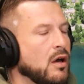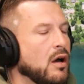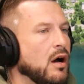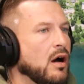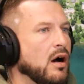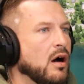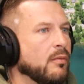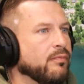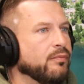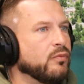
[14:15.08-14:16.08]

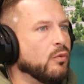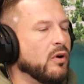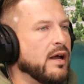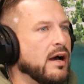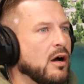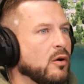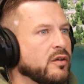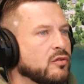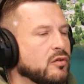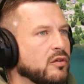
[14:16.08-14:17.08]
Where now
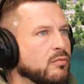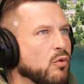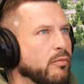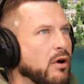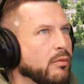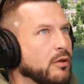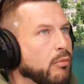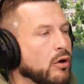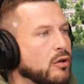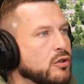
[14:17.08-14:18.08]
it's more probably
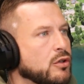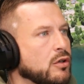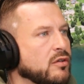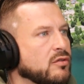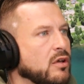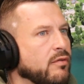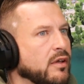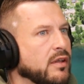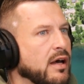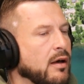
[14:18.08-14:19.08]
perch and stuff
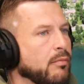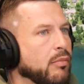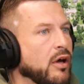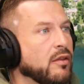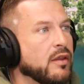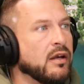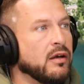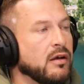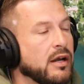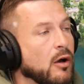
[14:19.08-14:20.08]
like that. But
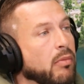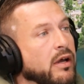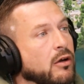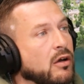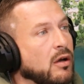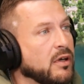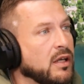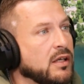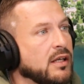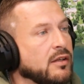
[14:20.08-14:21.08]
then now pike are coming
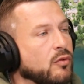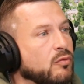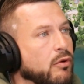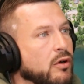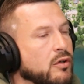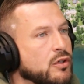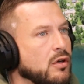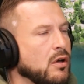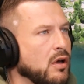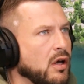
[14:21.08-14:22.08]
in eating those perch,
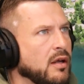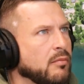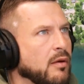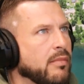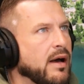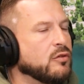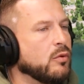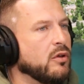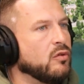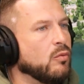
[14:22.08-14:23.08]
and bass
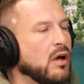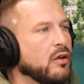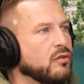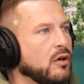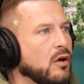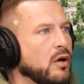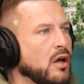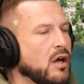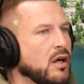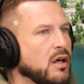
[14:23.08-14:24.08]
will as well. So
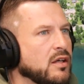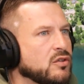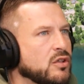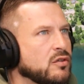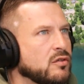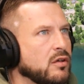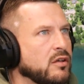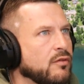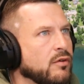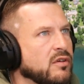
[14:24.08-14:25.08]
it's just a
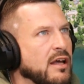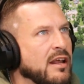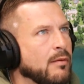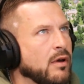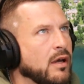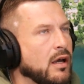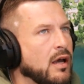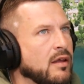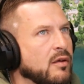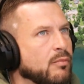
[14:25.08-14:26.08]
different dynamic.
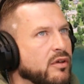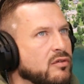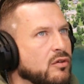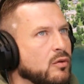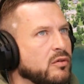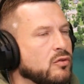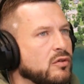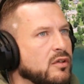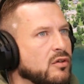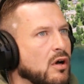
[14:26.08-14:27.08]
And then plus, too,
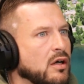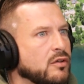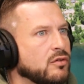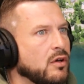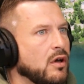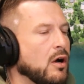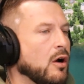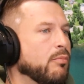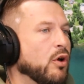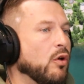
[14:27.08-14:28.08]
usually docks are
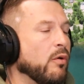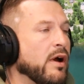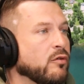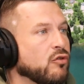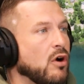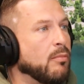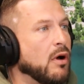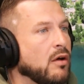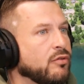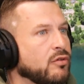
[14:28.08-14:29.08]
built around
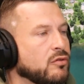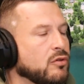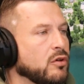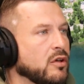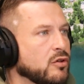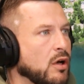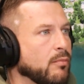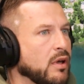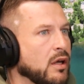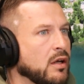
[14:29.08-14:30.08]
drop-offs, so you can
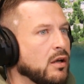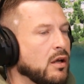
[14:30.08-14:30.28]
jump in,